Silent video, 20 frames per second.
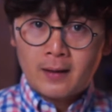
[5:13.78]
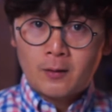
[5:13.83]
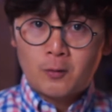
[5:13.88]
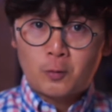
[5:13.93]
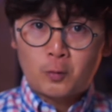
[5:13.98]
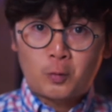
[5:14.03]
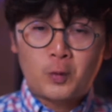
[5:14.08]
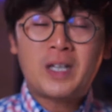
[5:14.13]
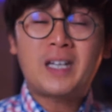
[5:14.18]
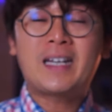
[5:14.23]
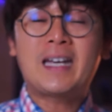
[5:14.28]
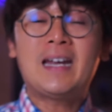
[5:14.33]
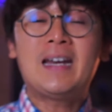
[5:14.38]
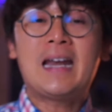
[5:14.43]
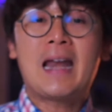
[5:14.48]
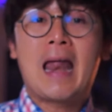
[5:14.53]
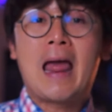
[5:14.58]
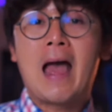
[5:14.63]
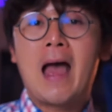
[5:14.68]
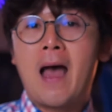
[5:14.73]
we
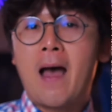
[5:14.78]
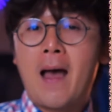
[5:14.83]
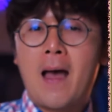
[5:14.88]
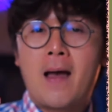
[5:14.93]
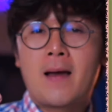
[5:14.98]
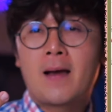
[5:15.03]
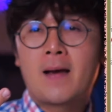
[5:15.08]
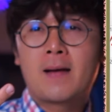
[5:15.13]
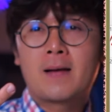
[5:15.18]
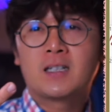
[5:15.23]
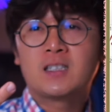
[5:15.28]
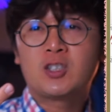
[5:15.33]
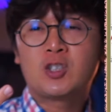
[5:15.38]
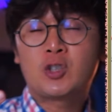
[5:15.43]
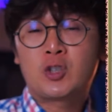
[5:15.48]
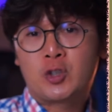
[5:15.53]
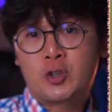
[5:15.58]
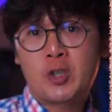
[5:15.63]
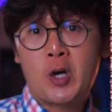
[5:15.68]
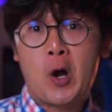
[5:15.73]
can
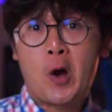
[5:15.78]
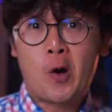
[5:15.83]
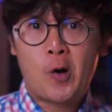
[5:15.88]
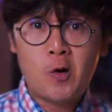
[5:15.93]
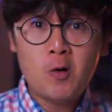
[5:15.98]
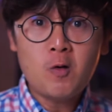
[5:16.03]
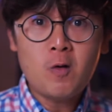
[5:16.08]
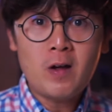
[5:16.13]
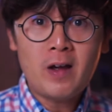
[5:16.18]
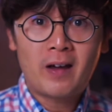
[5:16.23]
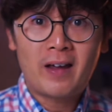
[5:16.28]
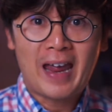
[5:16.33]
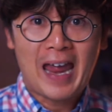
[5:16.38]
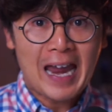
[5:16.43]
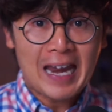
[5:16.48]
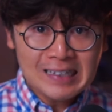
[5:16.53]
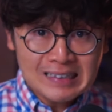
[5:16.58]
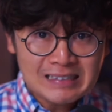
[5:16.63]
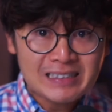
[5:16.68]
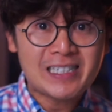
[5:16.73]
show
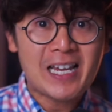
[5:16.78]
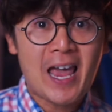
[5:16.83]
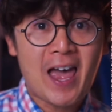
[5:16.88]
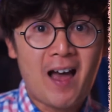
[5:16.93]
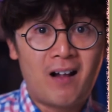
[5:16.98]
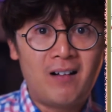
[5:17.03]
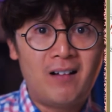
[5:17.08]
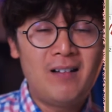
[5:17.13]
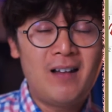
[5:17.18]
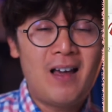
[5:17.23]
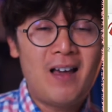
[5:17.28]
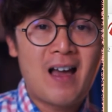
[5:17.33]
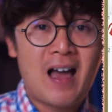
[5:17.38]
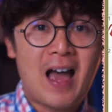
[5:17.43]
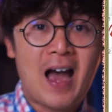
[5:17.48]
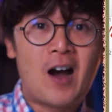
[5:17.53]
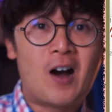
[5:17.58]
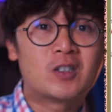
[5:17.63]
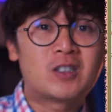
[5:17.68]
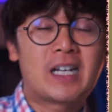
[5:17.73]
and tell
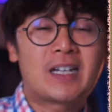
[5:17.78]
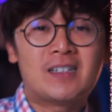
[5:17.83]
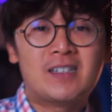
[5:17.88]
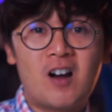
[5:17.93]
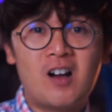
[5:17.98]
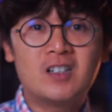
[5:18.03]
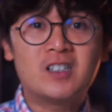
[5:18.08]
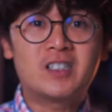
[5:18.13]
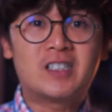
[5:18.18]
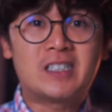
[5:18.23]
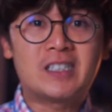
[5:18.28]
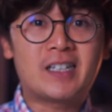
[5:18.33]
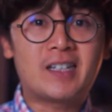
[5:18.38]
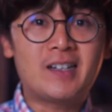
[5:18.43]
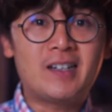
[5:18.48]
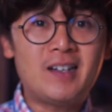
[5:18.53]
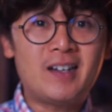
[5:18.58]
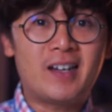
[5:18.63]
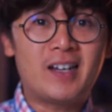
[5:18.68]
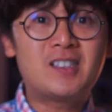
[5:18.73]
how
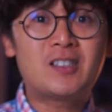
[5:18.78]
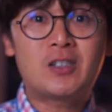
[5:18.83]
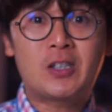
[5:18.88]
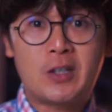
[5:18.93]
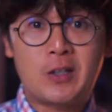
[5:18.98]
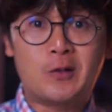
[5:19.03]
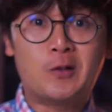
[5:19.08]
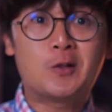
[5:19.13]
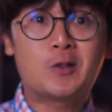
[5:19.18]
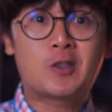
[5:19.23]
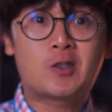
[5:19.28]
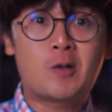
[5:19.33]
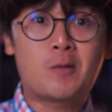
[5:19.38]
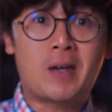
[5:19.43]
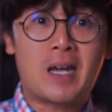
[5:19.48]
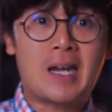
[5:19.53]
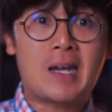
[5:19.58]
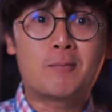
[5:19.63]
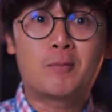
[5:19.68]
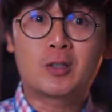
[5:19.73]
technology is used to
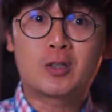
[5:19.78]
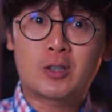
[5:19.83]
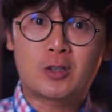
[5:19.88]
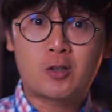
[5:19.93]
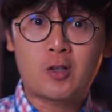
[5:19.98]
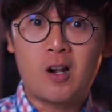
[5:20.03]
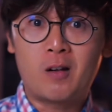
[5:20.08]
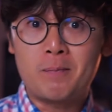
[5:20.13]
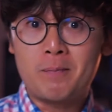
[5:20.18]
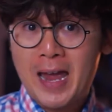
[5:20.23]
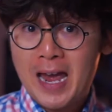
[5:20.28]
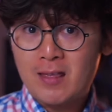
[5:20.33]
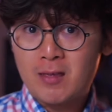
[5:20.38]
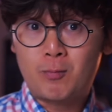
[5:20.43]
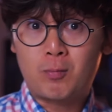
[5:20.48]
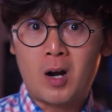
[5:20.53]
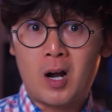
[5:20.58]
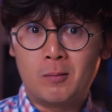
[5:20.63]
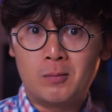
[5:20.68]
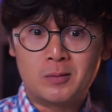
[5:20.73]
be able to solve
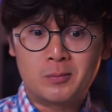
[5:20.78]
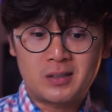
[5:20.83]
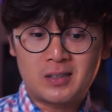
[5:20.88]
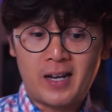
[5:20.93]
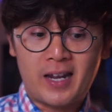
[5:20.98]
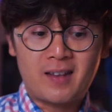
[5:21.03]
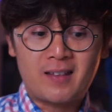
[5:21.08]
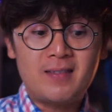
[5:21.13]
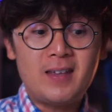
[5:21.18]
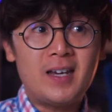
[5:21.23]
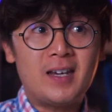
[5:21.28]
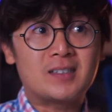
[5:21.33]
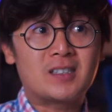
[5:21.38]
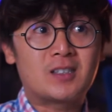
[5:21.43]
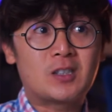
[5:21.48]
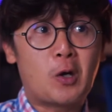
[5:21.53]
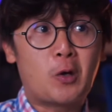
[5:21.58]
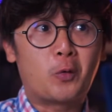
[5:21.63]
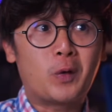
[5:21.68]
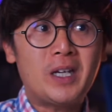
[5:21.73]
math problems like this.
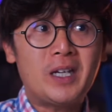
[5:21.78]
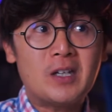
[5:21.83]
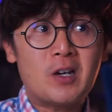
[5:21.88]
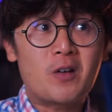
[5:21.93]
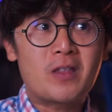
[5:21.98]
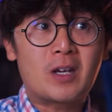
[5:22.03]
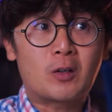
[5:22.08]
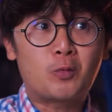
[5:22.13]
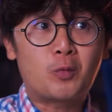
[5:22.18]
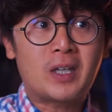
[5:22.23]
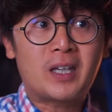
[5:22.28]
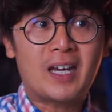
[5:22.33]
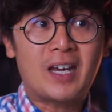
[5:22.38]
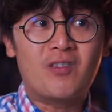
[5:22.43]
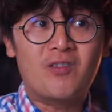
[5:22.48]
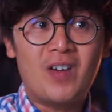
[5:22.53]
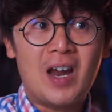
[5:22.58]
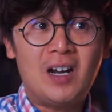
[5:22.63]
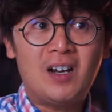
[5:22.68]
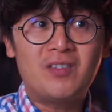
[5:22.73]
So we know that we
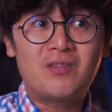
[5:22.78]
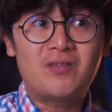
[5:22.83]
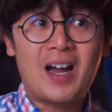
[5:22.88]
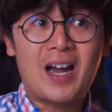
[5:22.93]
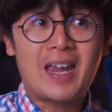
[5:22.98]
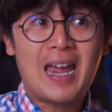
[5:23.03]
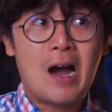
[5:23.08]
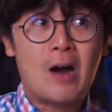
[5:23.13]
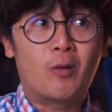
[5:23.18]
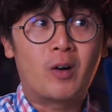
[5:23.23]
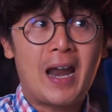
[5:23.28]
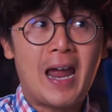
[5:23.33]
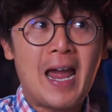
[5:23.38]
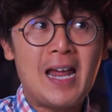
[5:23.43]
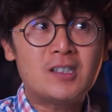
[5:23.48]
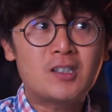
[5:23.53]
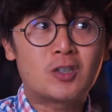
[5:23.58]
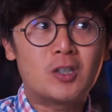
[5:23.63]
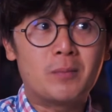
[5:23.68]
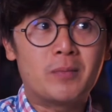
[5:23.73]
can verify our
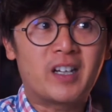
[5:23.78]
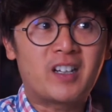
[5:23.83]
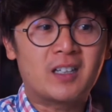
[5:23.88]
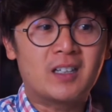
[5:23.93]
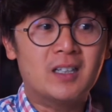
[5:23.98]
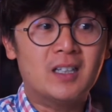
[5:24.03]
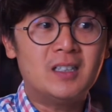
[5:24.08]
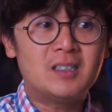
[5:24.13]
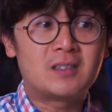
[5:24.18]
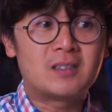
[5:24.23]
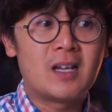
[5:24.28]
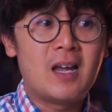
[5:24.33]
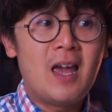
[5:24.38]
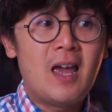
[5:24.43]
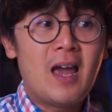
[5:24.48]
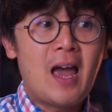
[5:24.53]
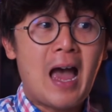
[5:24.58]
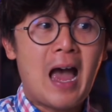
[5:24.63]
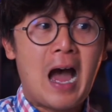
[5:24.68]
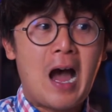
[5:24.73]
answer because
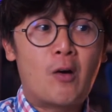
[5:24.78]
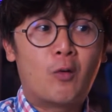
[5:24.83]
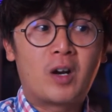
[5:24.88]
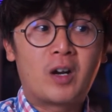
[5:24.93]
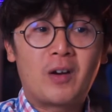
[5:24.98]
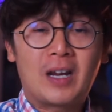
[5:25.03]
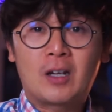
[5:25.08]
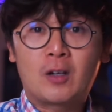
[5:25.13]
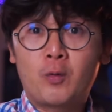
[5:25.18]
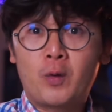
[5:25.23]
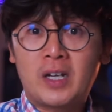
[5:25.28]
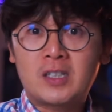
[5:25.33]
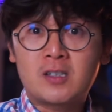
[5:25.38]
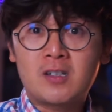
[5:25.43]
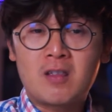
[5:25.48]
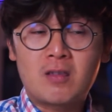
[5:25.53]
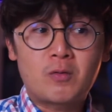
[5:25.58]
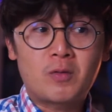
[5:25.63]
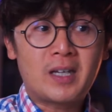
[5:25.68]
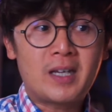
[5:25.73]
our
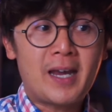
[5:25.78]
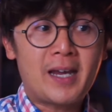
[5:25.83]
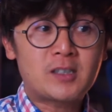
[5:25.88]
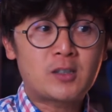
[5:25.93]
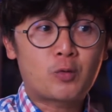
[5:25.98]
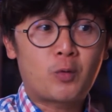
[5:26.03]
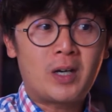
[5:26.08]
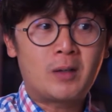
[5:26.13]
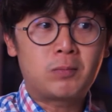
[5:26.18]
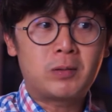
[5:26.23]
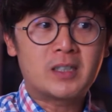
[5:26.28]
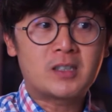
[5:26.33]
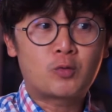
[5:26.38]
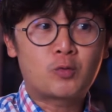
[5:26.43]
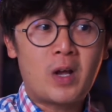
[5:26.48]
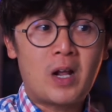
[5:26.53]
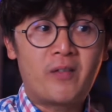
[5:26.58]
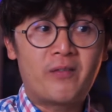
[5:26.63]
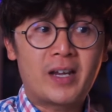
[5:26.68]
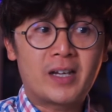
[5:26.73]
equation 3x squared plus
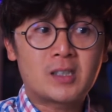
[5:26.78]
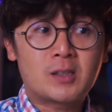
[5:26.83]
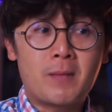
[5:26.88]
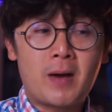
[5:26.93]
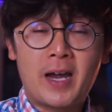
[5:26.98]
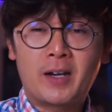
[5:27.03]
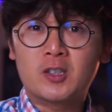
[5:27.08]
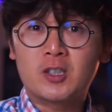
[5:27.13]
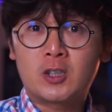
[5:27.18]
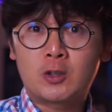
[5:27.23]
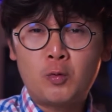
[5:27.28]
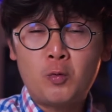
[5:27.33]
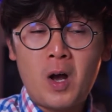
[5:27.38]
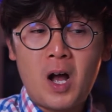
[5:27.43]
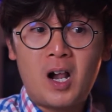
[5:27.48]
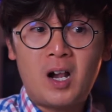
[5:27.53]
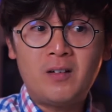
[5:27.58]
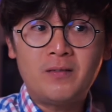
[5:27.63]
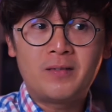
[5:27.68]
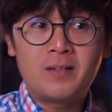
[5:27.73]
12x minus
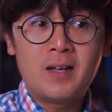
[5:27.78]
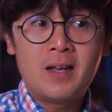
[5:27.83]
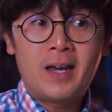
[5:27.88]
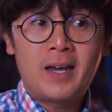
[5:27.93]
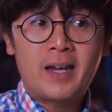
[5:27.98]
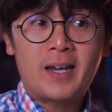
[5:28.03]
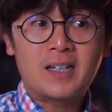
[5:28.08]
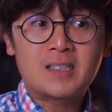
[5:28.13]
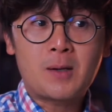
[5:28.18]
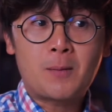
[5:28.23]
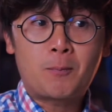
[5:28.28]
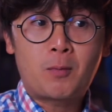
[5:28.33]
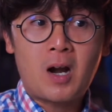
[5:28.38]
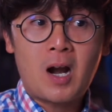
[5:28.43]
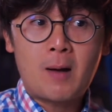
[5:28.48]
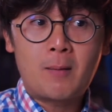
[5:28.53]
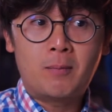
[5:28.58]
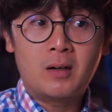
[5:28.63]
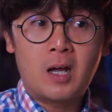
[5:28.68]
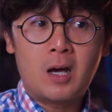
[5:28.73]
12 is a
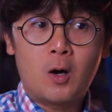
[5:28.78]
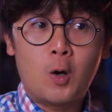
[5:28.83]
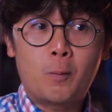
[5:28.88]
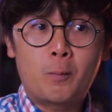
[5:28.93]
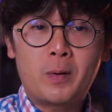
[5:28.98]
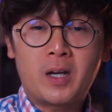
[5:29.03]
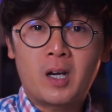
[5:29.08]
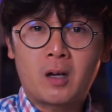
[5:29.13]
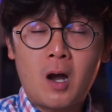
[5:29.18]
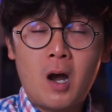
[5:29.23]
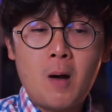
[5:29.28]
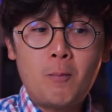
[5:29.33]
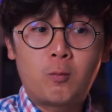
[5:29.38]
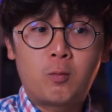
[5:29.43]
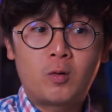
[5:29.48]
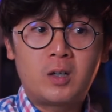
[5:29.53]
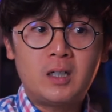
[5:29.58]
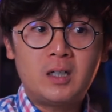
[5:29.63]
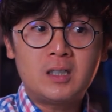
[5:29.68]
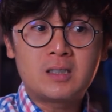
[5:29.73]
parabola opening
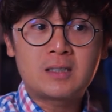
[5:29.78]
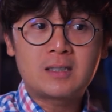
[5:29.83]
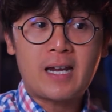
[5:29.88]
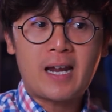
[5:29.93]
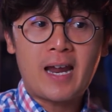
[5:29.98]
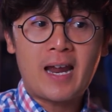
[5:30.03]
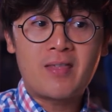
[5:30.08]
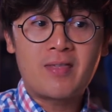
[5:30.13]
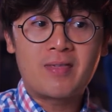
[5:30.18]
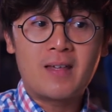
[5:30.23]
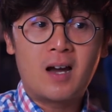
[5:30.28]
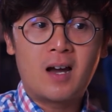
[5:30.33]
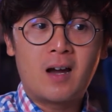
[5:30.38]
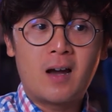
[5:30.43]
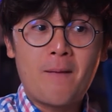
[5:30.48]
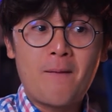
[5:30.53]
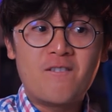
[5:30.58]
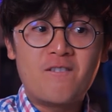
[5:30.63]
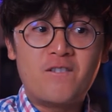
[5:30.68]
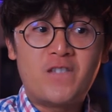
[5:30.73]
upwards, and
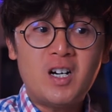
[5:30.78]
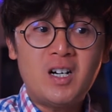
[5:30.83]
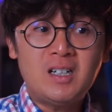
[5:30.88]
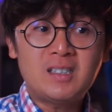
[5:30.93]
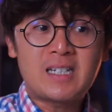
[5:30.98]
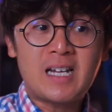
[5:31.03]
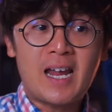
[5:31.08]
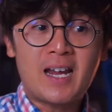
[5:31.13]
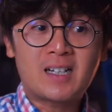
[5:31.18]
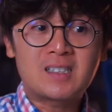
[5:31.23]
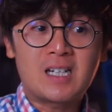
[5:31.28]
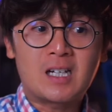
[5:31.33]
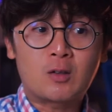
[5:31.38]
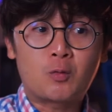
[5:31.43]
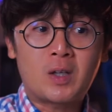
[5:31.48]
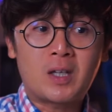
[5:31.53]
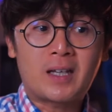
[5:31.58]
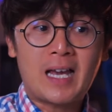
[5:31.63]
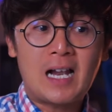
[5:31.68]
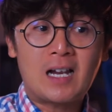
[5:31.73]
the vertex that
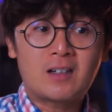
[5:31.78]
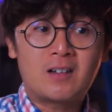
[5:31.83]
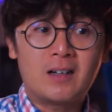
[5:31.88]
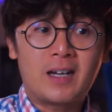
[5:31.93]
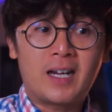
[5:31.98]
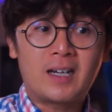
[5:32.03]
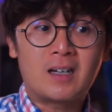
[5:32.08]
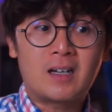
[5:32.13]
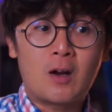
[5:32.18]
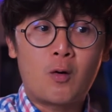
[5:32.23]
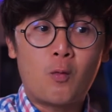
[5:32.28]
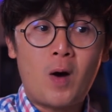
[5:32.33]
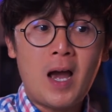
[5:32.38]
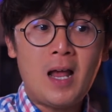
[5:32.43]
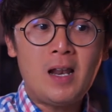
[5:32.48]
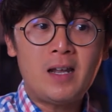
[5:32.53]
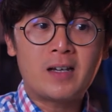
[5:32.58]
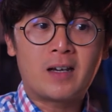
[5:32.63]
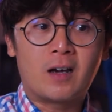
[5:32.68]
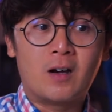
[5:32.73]
we calculated a
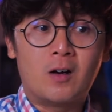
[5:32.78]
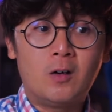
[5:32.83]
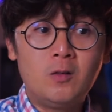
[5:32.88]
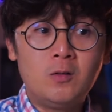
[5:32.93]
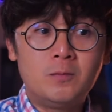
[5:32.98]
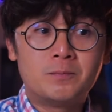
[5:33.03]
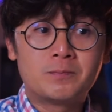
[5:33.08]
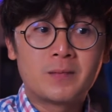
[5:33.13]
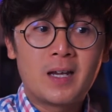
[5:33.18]
while ago